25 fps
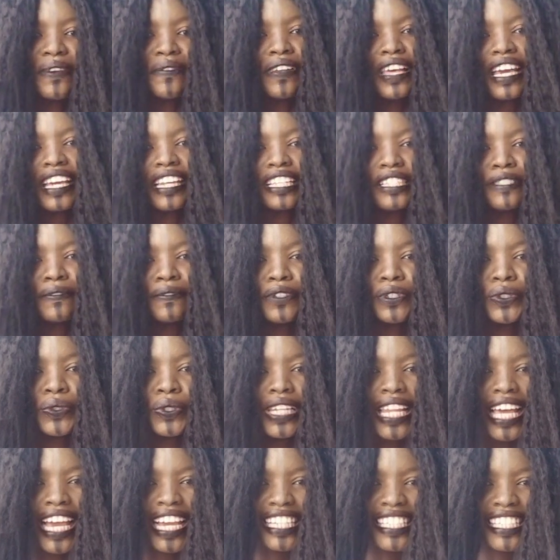If you like this video,
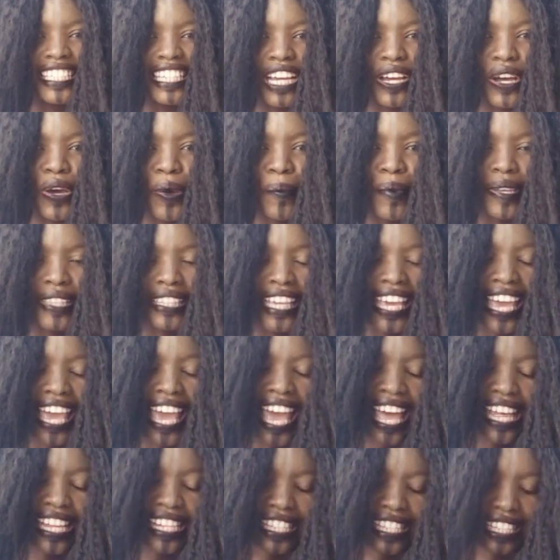like, share, comment,
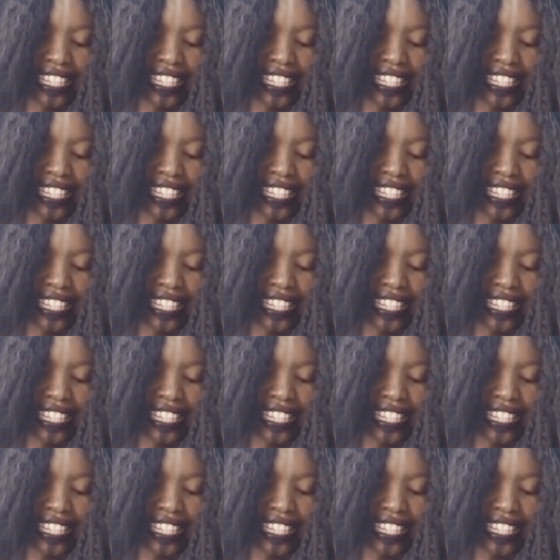and